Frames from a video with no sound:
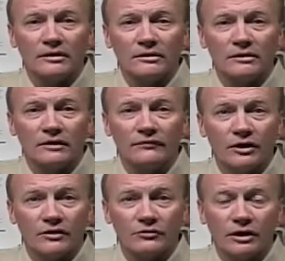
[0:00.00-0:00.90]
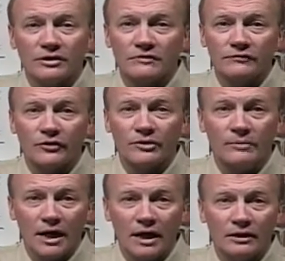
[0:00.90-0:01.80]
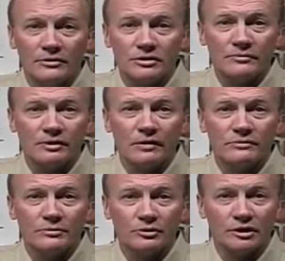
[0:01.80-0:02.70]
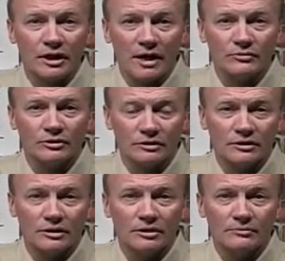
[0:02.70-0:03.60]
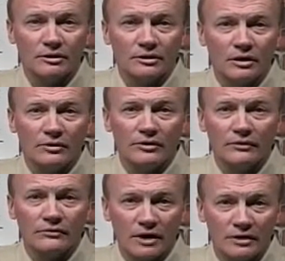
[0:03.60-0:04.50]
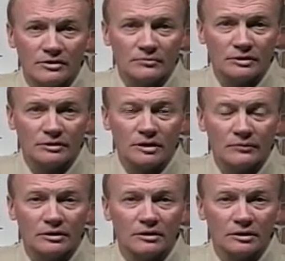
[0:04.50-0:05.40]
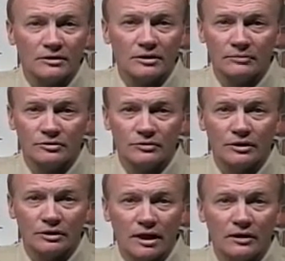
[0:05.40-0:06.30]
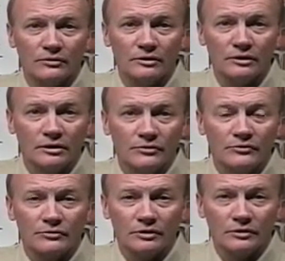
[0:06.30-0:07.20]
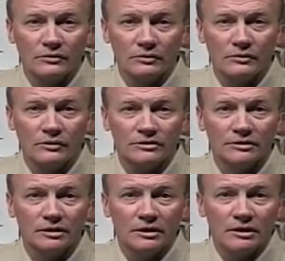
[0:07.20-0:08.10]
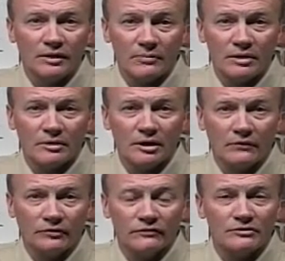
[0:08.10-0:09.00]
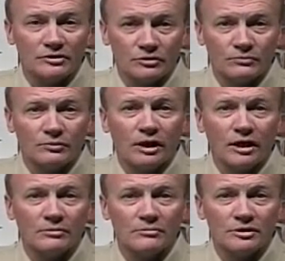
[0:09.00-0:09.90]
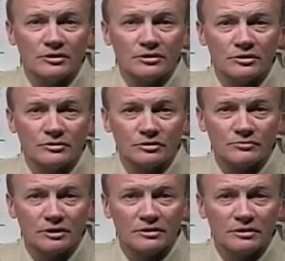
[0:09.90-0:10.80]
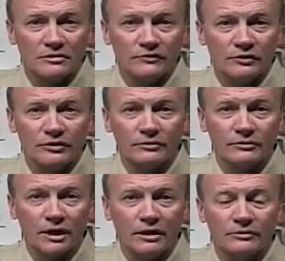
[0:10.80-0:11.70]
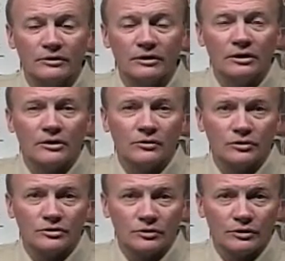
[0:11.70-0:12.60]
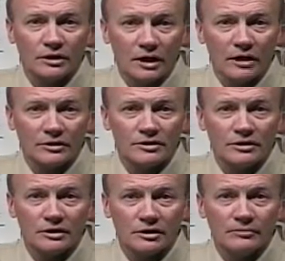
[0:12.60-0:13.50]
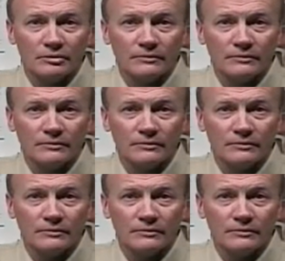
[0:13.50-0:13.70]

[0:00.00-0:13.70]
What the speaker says: If the arthritis is very mild, sometimes we put a camera into the hip called an arthroscopy, and we can clean the hip joint out through 3 little holes. That may be helpful for certain problems such as loose pieces floating around or torn cartilage in the hip.